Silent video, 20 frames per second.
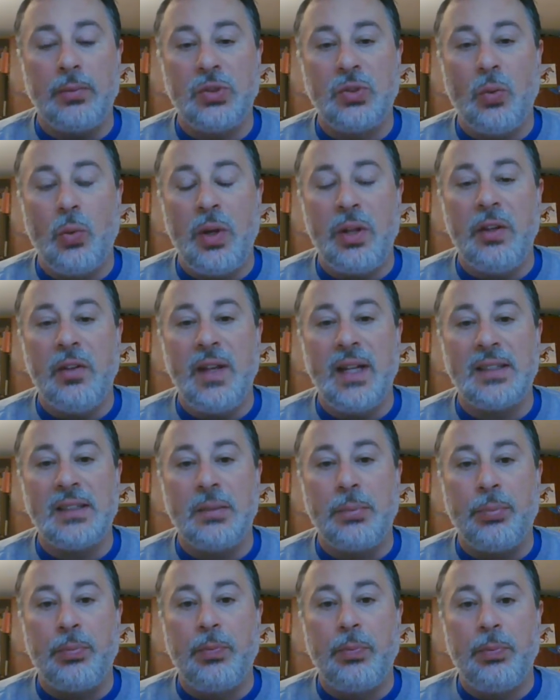So whether that's
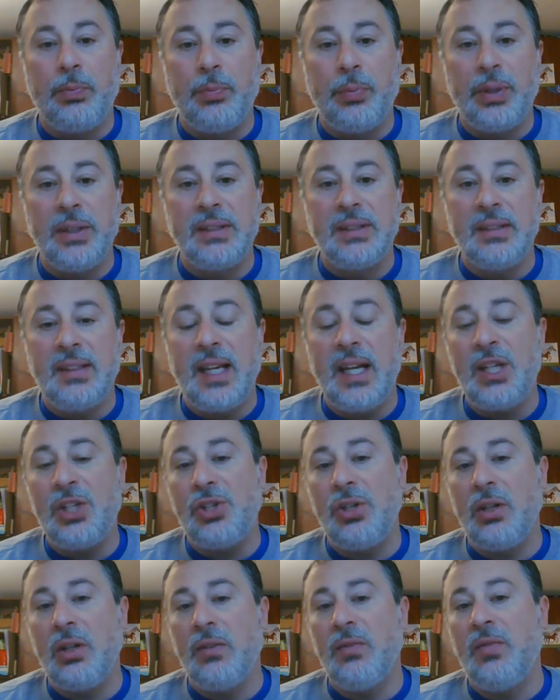a
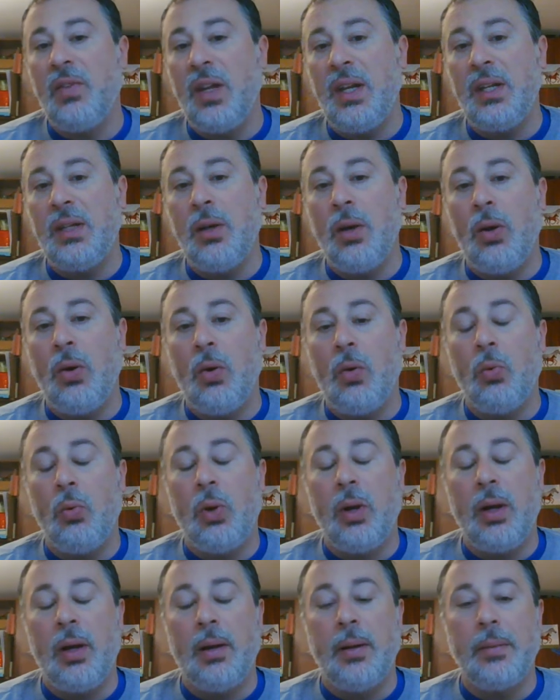presentation, a video,
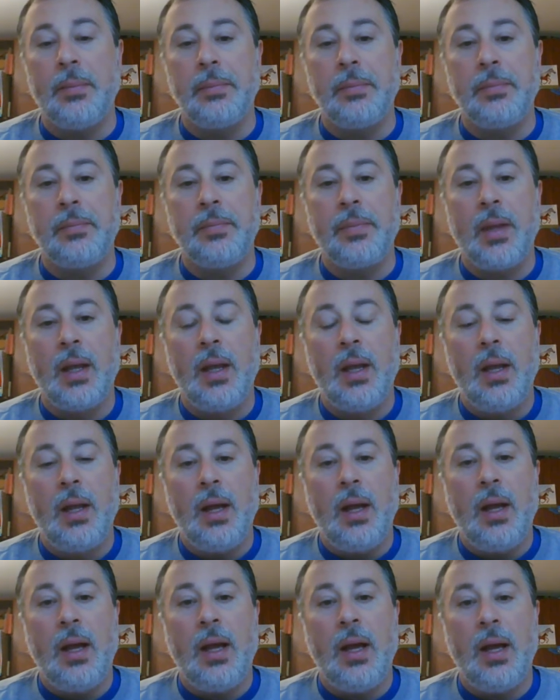
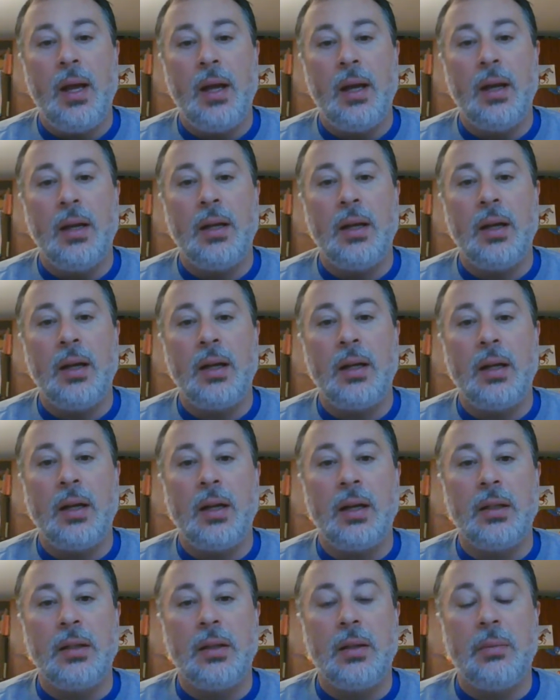a
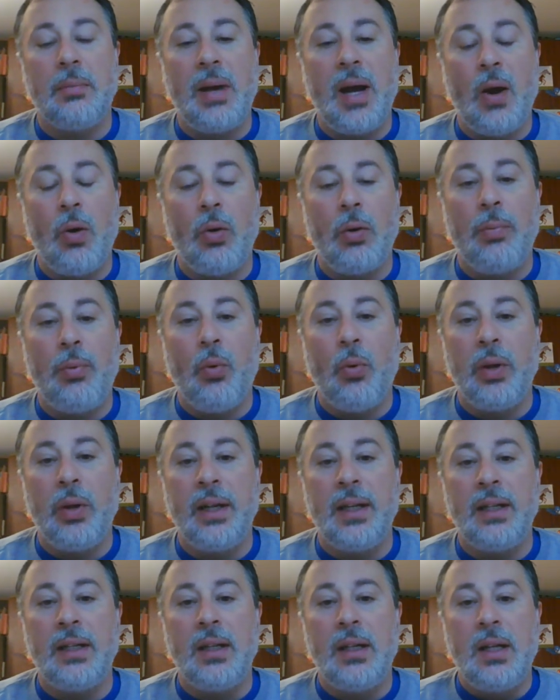
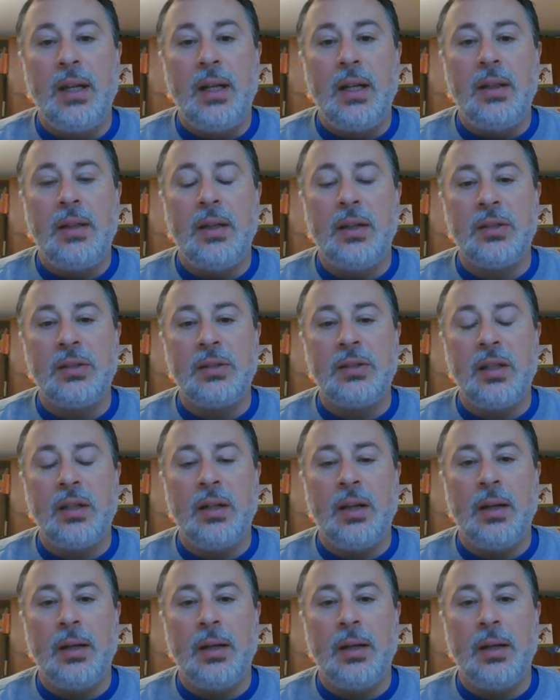PowerPoint, there's